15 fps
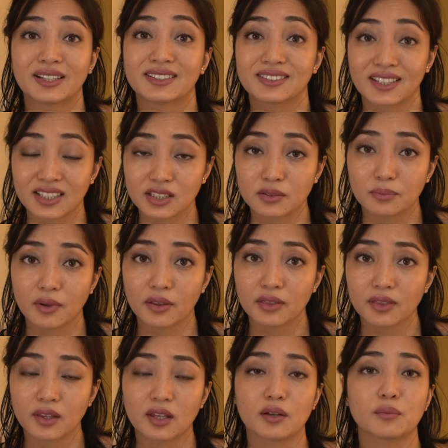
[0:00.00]
6
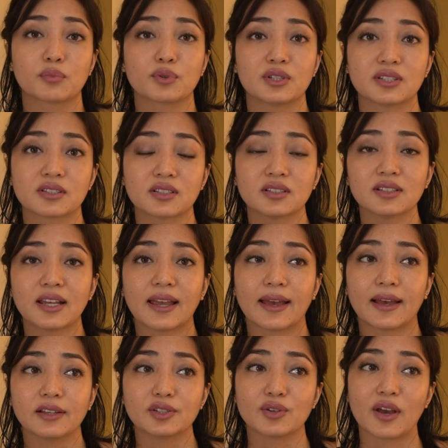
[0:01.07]
months in prison,
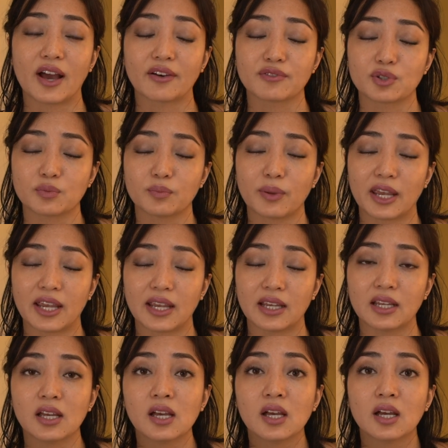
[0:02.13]
and you have to pay